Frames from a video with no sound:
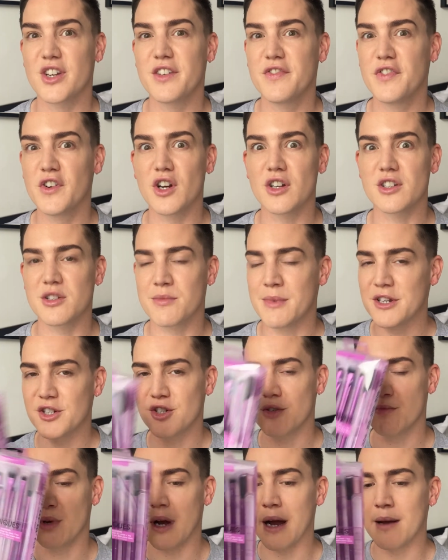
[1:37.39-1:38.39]
forgot to
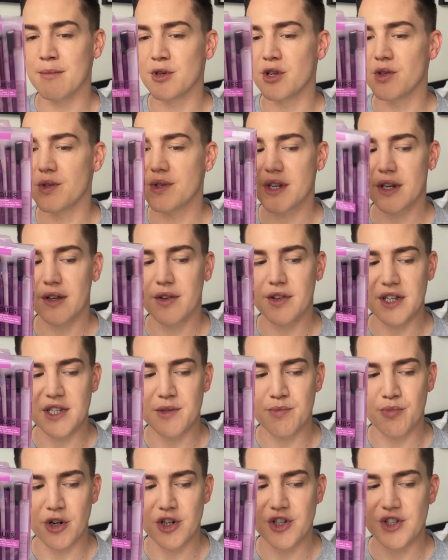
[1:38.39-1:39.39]
mention, but I'm using this
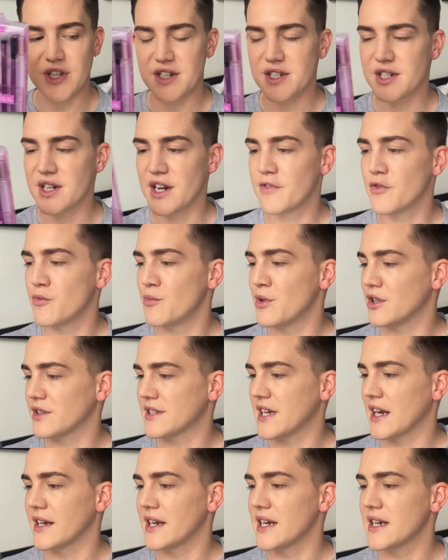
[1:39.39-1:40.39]
brush set today from Real
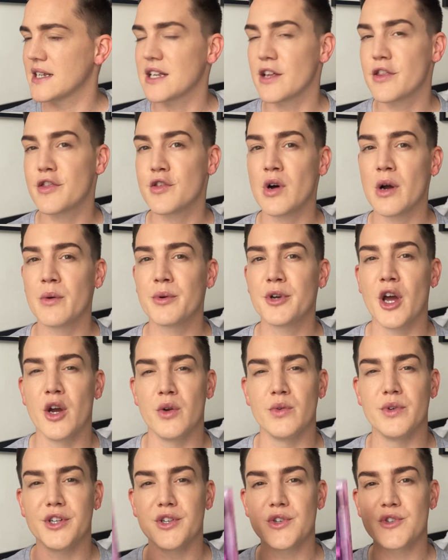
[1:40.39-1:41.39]
Techniques. I thought I would
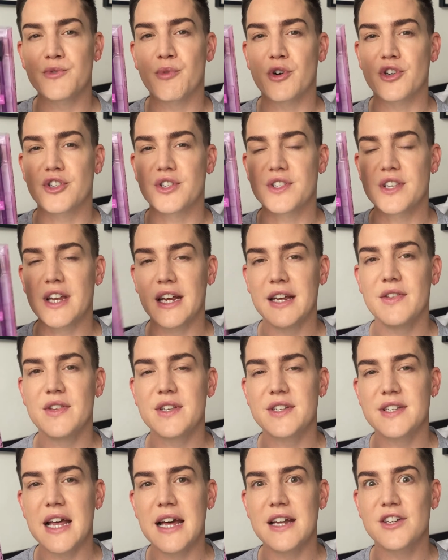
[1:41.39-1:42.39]
only use brushes in the
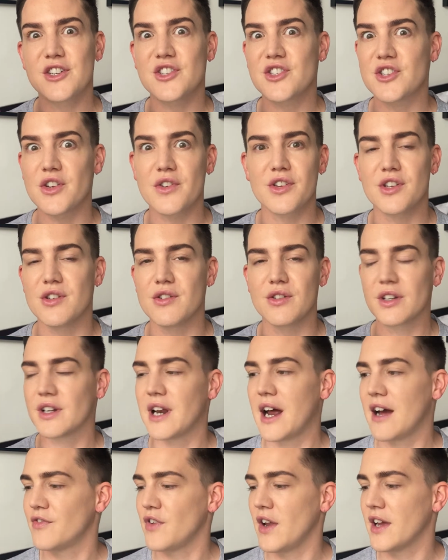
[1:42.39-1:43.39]
set just so that you can
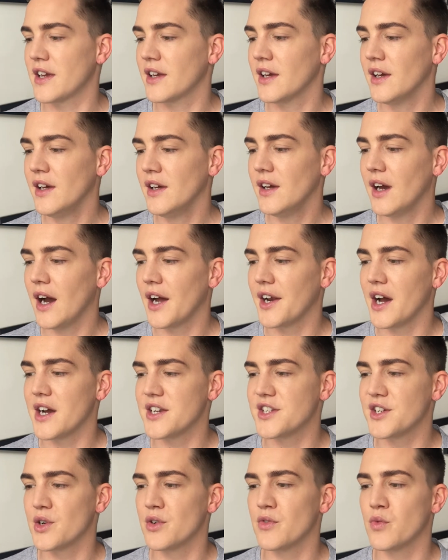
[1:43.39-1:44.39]
have like an
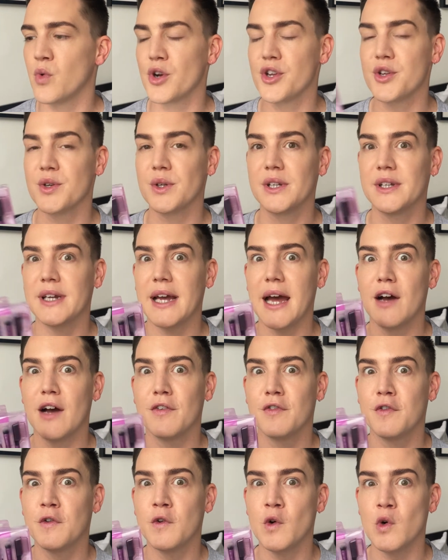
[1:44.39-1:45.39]
idea of what you can get
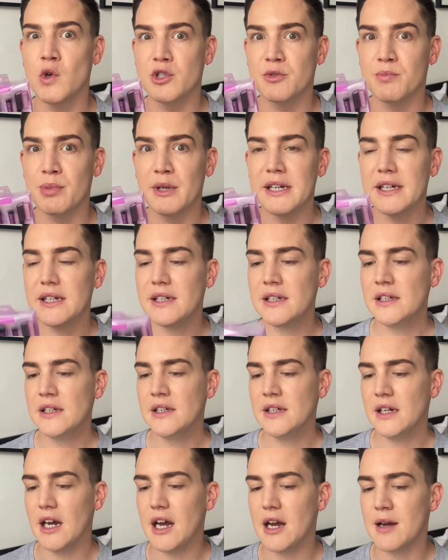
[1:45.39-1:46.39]
affordably.
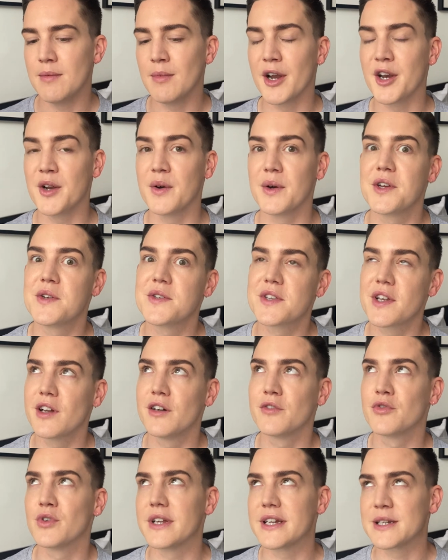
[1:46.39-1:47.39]
I know I use a lot
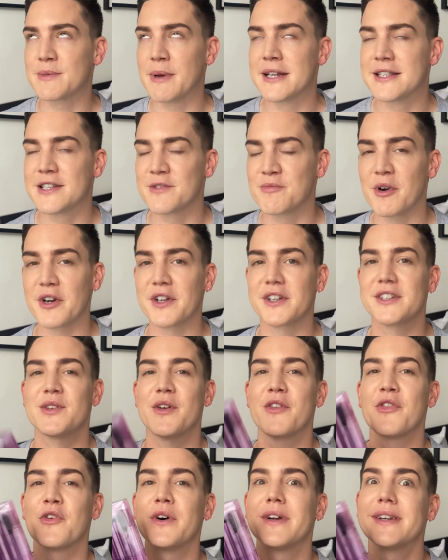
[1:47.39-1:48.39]
of really expensive products, so I
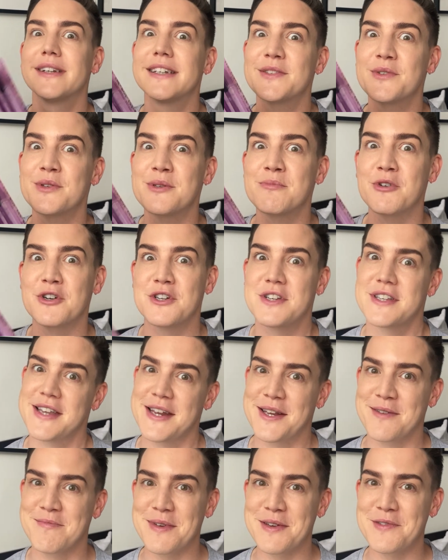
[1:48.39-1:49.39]
thought at least with the brushes I
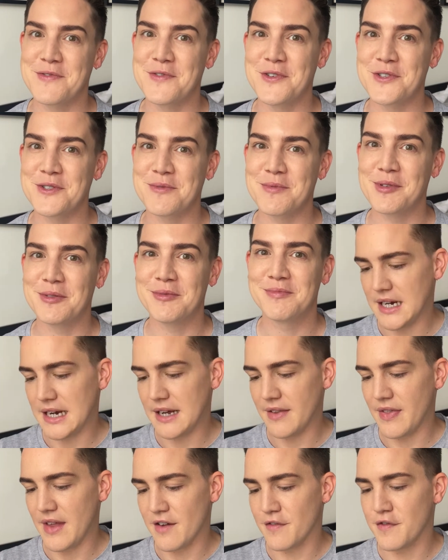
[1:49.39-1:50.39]
can be affordable.
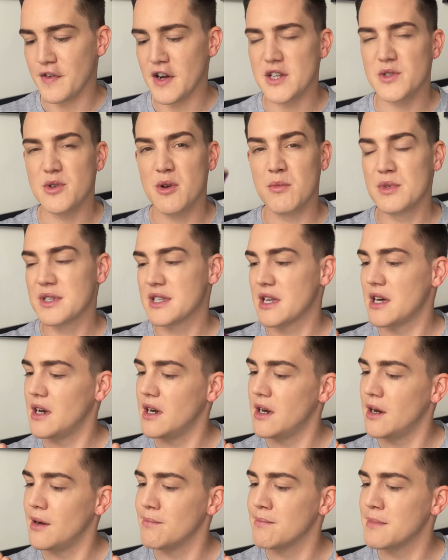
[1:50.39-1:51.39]
And that first one was
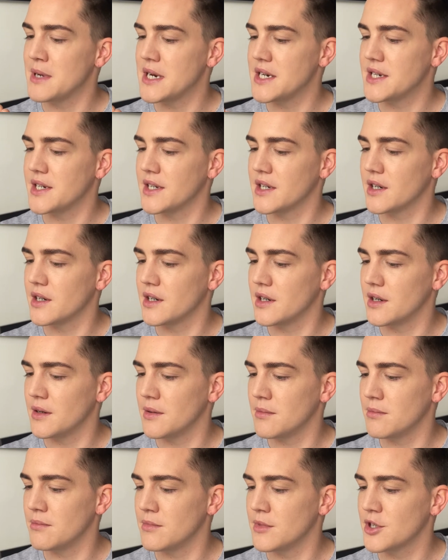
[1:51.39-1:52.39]
a
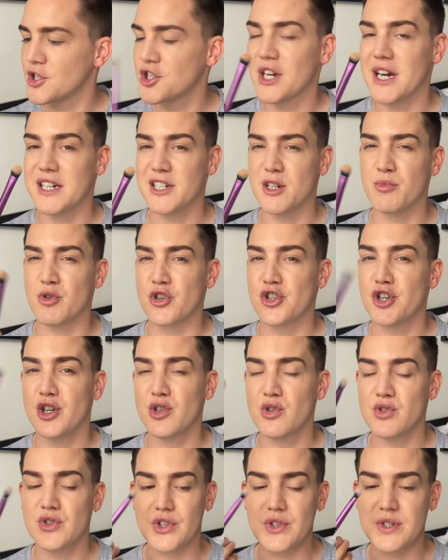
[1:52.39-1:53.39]
medium shadow brush. You could
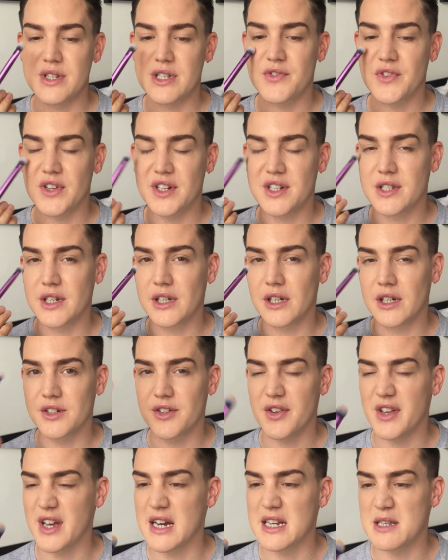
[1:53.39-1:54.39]
also use this for concealer under
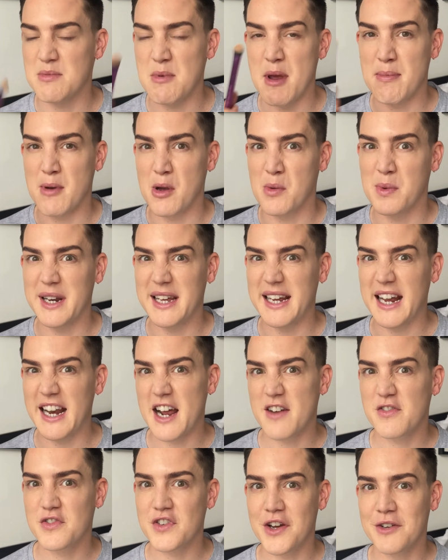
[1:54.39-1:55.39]
the eyes, made by Will again
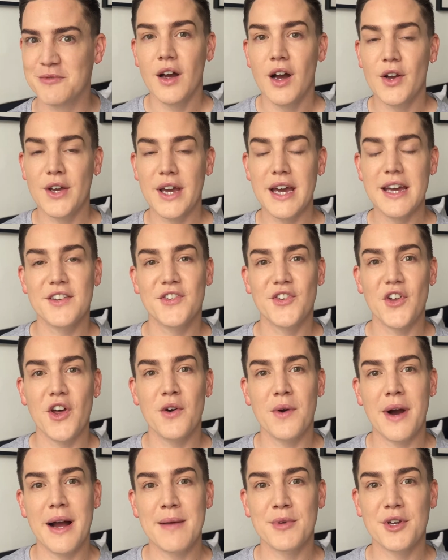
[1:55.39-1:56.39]
after. Okay,
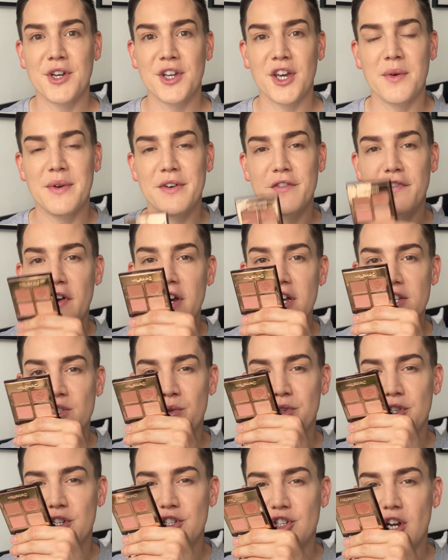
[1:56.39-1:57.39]
so I'm gonna go in first
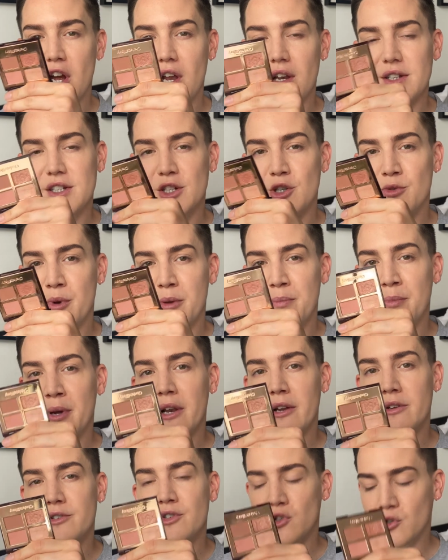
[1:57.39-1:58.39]
with the Charlotte Tilbury
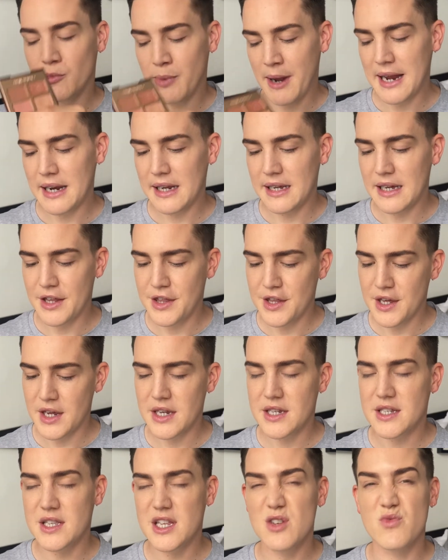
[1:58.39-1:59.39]
Pillow Talk palette. I think
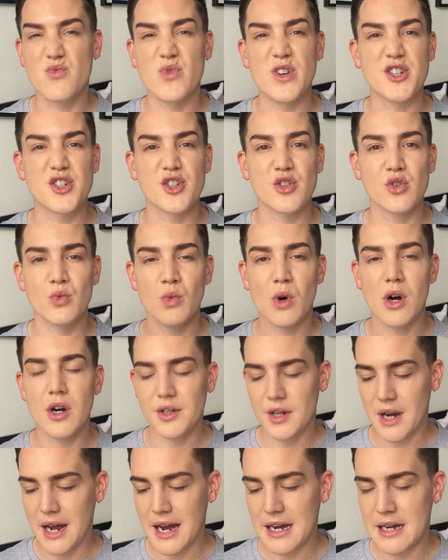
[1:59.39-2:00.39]
it's the original
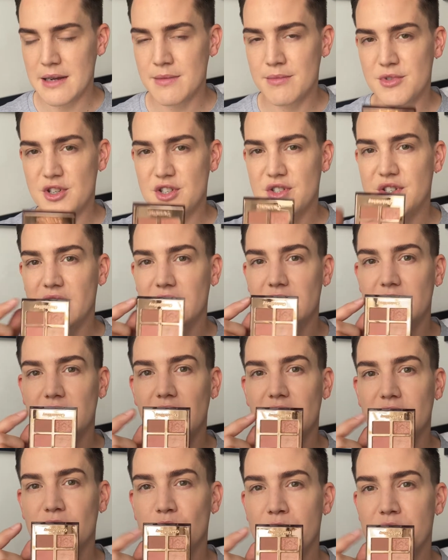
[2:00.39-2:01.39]
one. I'm just in
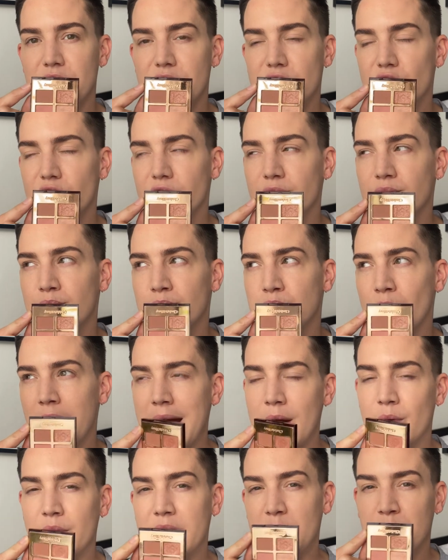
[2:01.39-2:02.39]
love with the sort of
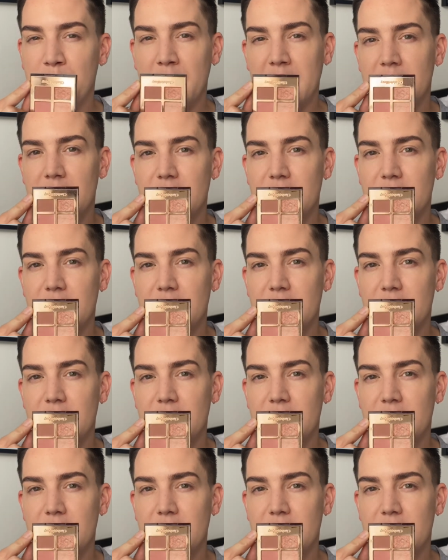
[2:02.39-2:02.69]
browny pinky